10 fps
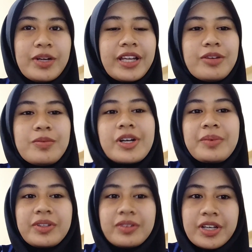Assalamualaikum
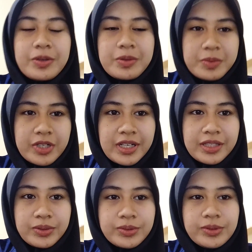warahmatullahi
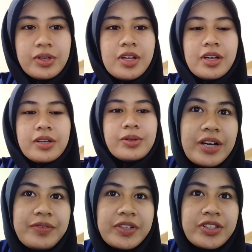wabarakatuh.
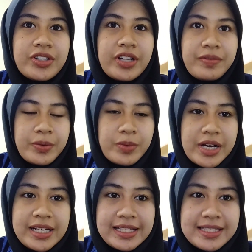Good afternoon,
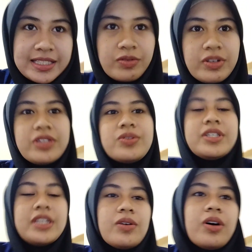everyone. It's great to
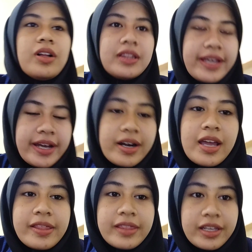see you all
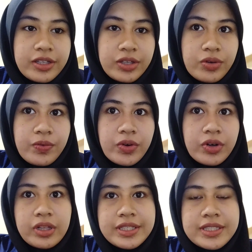there. Thank you
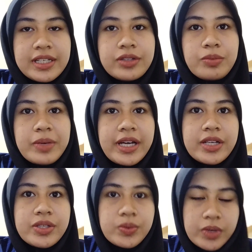for listening to my
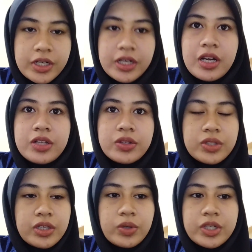answer
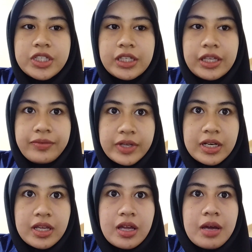to the question
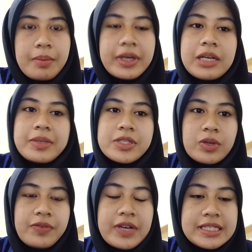given. My name is
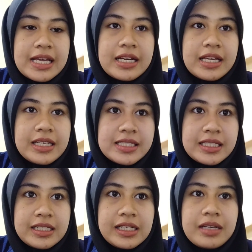Wan Fayzah Handayani
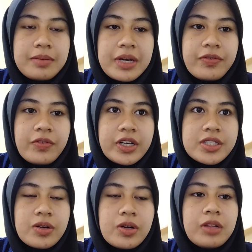Siddiq. My
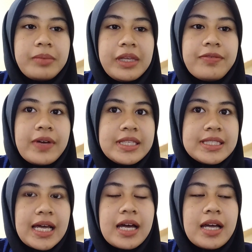friends call me
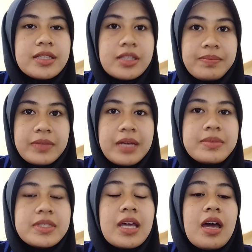Fayzah
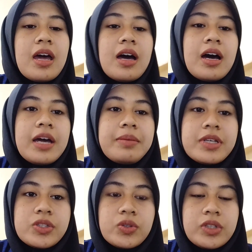sometimes. I'm
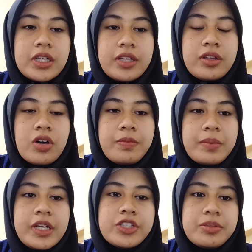a student of
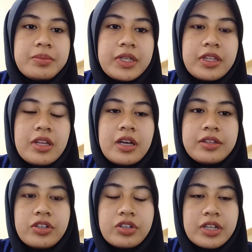Management
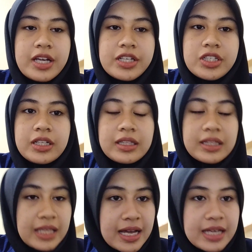International
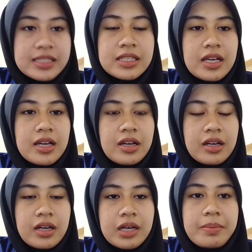class
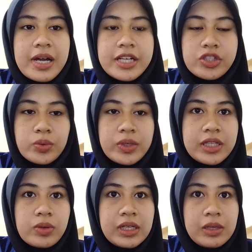batch
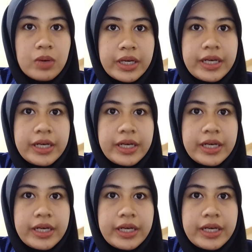2021,